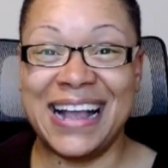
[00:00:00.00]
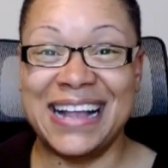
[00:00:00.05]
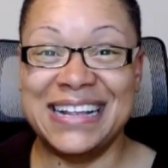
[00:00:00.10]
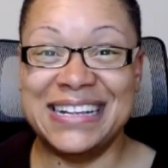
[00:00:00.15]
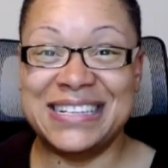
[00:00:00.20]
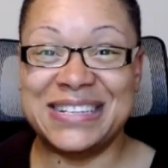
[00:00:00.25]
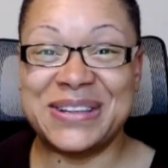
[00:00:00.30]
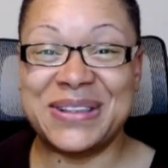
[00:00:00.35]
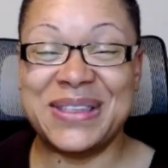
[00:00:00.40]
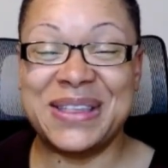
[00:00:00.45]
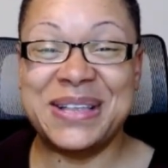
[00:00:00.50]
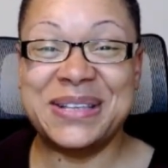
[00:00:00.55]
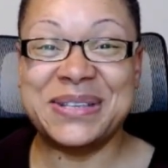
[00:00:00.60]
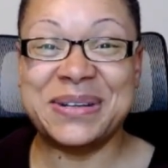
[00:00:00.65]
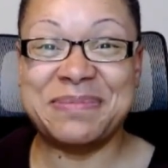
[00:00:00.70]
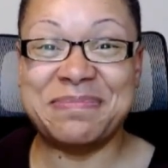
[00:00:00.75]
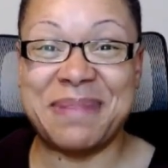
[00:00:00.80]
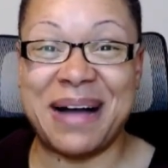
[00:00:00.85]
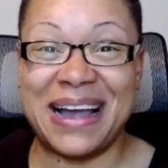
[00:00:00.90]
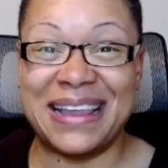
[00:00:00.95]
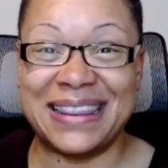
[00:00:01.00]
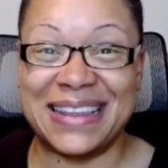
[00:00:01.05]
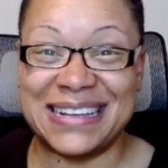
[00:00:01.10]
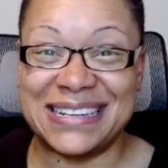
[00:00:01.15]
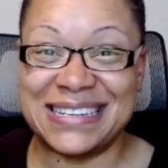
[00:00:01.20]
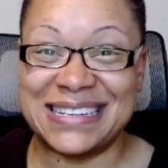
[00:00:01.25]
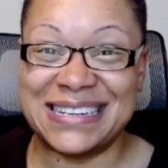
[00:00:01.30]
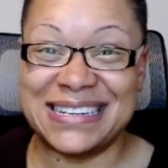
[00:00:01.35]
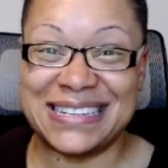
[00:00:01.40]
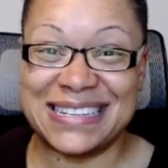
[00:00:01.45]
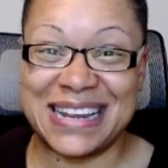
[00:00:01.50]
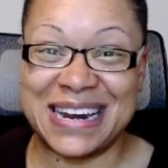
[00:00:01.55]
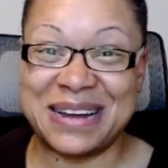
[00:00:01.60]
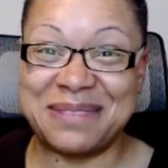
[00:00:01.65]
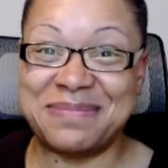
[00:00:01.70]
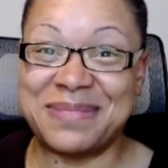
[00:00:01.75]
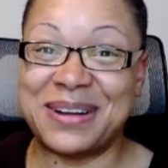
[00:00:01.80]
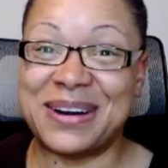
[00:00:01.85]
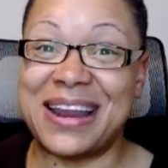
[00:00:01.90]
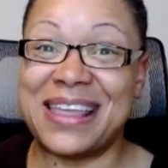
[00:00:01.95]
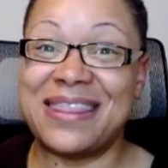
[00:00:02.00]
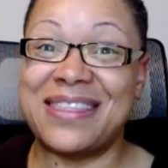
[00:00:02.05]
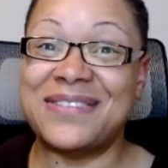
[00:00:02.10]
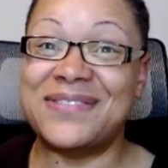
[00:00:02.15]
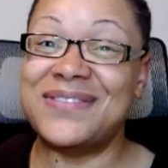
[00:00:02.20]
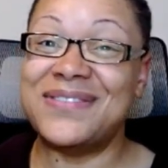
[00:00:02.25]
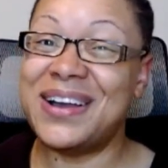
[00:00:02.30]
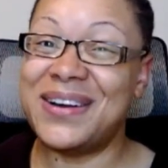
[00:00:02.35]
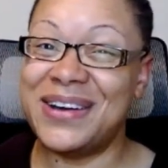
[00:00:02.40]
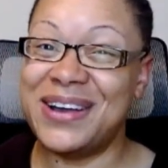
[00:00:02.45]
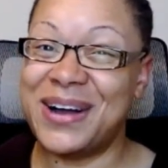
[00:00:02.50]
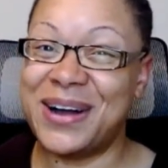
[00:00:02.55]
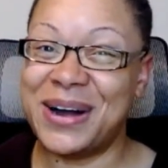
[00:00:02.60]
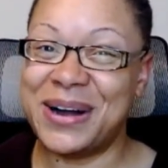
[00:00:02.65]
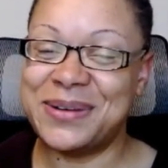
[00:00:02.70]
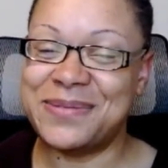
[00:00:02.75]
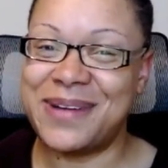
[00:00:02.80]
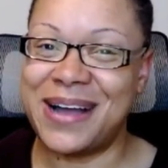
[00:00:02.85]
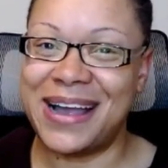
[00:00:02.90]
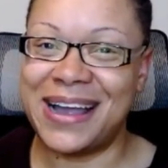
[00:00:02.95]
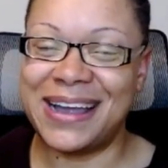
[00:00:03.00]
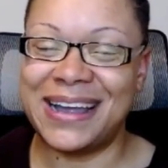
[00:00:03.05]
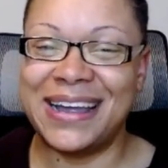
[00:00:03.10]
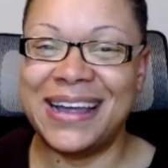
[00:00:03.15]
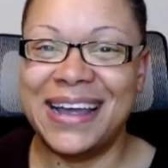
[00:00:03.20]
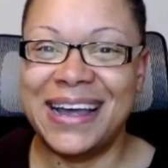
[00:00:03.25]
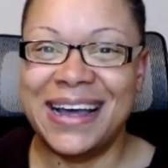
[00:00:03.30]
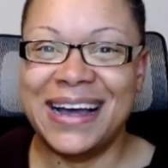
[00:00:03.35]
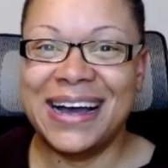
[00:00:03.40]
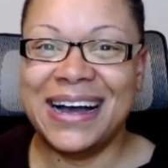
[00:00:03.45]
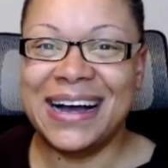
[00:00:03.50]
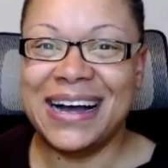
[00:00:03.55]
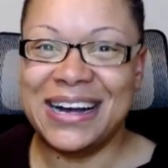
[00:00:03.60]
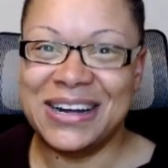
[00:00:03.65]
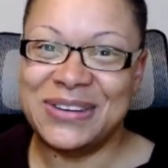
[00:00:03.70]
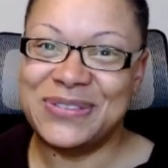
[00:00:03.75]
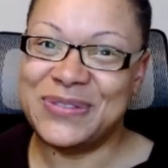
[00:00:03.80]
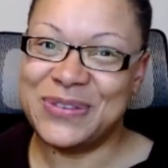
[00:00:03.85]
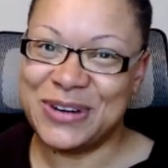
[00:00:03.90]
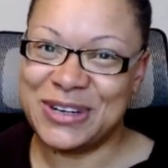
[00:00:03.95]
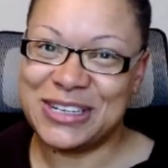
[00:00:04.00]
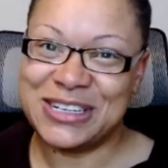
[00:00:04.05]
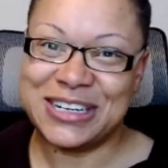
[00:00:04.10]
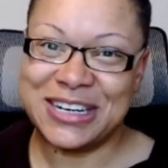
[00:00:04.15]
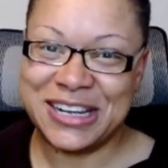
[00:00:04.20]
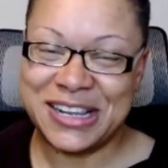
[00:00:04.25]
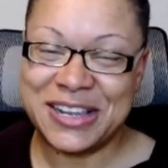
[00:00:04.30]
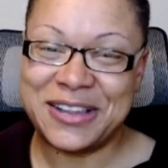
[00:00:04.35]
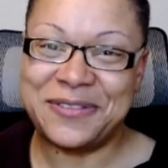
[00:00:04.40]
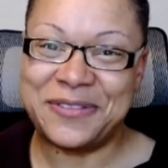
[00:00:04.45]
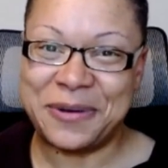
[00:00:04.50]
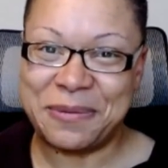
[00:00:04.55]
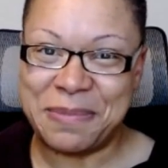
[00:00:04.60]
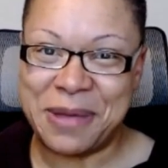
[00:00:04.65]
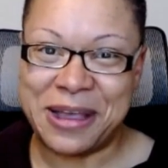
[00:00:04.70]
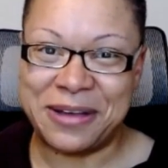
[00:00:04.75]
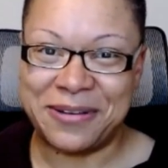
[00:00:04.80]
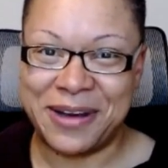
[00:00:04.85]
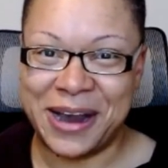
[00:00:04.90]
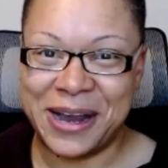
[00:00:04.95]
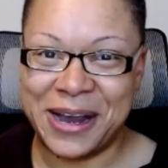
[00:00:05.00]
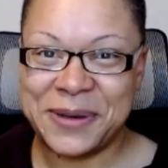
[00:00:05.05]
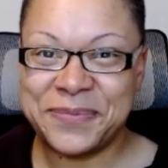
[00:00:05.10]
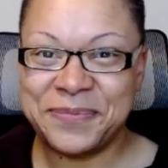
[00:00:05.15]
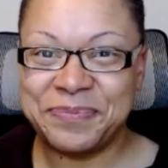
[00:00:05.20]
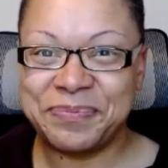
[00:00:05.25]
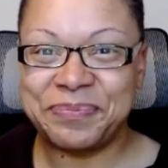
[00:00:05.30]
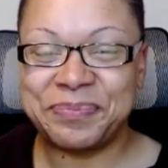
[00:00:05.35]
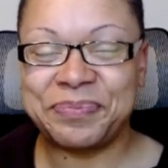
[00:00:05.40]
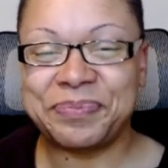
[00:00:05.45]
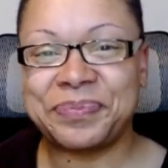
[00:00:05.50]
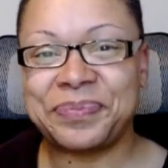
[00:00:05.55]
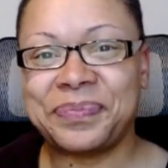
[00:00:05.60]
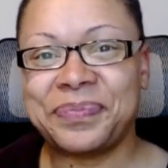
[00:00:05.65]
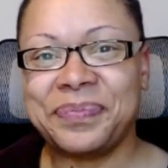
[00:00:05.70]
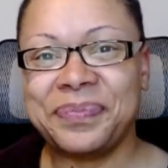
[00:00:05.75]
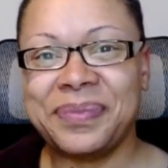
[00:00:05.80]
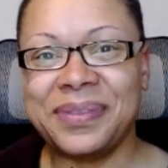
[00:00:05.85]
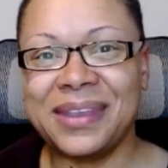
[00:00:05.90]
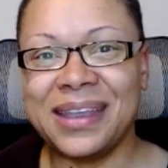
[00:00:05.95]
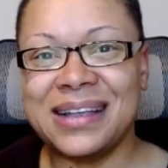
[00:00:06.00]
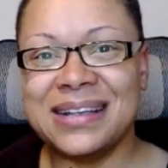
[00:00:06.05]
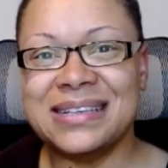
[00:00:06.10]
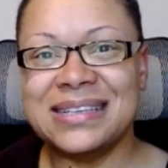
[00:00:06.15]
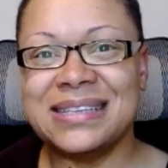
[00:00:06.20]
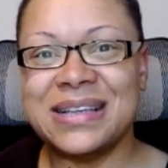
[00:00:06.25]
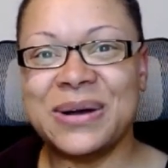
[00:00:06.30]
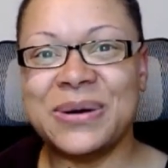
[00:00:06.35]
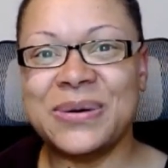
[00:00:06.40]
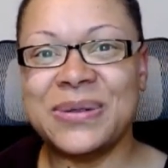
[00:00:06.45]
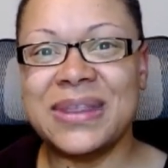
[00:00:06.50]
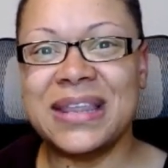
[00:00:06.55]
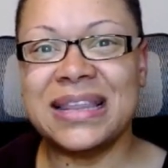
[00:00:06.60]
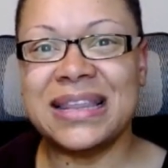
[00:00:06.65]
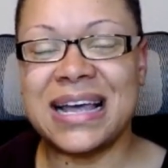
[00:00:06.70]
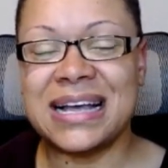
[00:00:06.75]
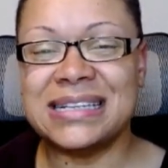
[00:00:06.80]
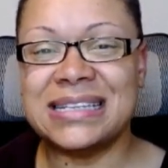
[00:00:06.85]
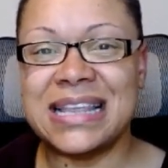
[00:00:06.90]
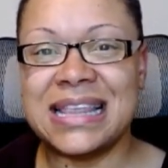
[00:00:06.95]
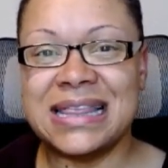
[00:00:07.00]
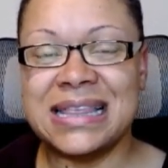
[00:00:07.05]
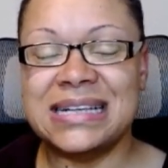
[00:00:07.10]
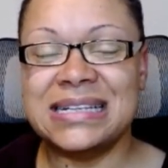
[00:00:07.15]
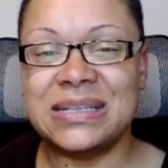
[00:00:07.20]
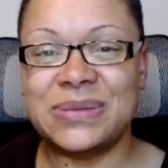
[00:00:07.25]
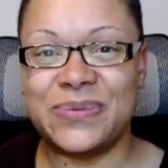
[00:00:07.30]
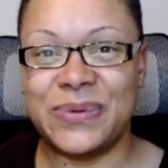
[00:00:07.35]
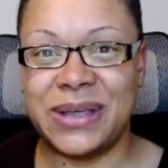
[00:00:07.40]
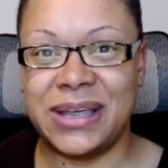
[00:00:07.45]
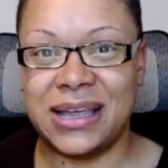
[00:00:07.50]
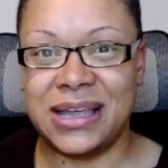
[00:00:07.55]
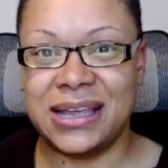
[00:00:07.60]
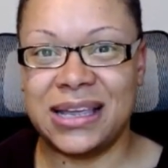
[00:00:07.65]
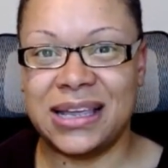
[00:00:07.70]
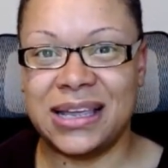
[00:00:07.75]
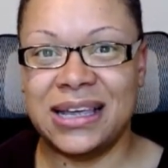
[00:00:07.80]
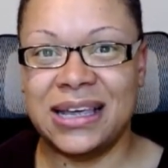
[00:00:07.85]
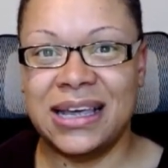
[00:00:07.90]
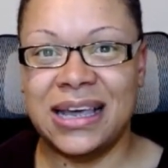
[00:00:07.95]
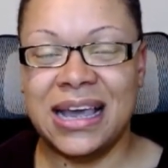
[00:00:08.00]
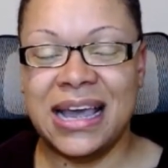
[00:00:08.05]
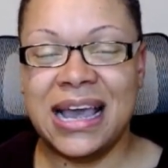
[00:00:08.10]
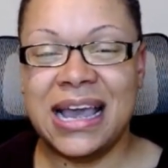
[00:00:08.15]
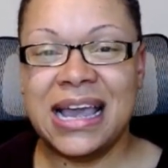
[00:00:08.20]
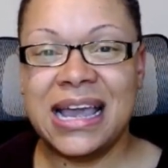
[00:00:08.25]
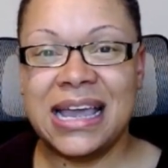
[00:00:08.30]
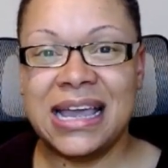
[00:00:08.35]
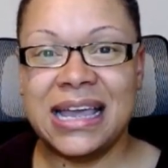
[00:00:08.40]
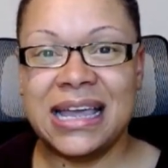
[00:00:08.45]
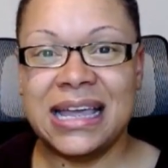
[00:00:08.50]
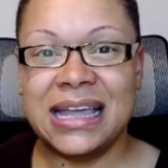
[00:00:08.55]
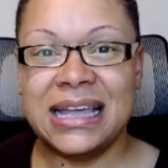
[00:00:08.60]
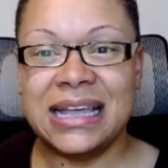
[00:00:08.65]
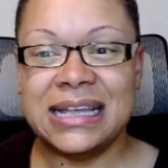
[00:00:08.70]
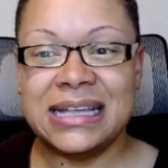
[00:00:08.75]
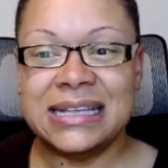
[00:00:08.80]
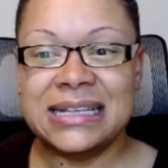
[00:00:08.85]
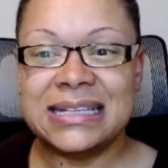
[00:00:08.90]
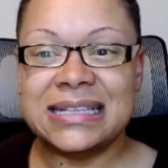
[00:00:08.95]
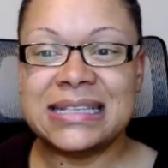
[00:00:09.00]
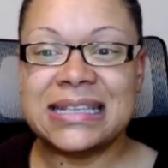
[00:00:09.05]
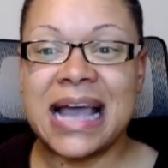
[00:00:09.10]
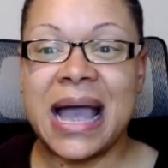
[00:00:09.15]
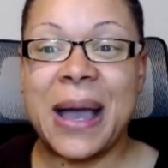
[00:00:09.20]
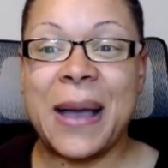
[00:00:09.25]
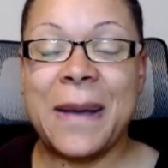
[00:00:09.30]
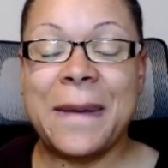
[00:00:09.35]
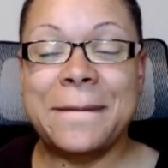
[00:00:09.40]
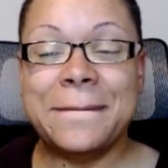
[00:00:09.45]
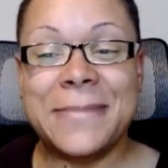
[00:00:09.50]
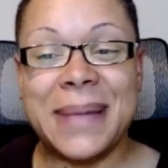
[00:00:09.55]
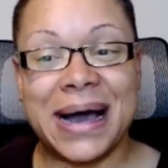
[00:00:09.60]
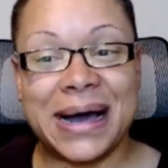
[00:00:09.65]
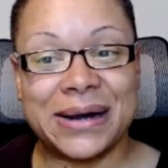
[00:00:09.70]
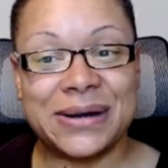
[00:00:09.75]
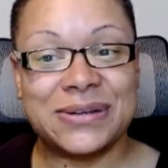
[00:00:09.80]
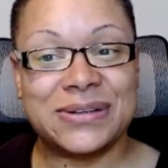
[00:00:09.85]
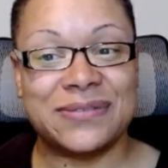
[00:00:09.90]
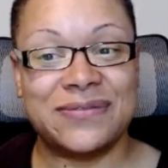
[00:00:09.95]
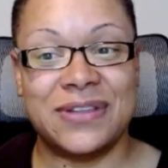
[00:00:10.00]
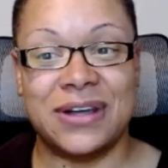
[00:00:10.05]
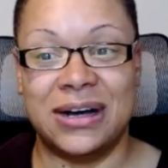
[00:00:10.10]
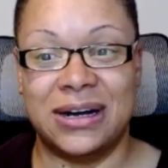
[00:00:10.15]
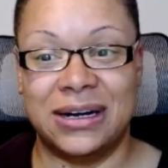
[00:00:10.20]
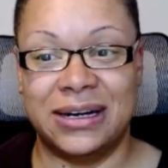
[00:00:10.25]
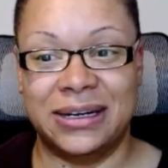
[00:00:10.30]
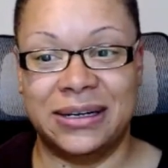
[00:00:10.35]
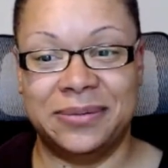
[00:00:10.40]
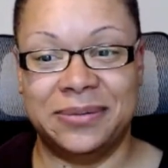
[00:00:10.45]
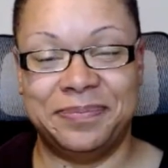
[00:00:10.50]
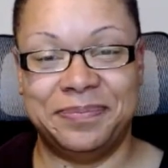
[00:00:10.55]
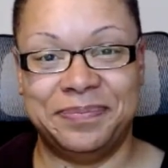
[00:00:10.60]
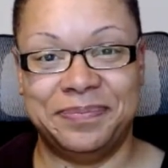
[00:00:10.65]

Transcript: and so these are my lessons that I'm learning the very hard way, unfortunately for me, right? So the lesson this week is matters of the heart.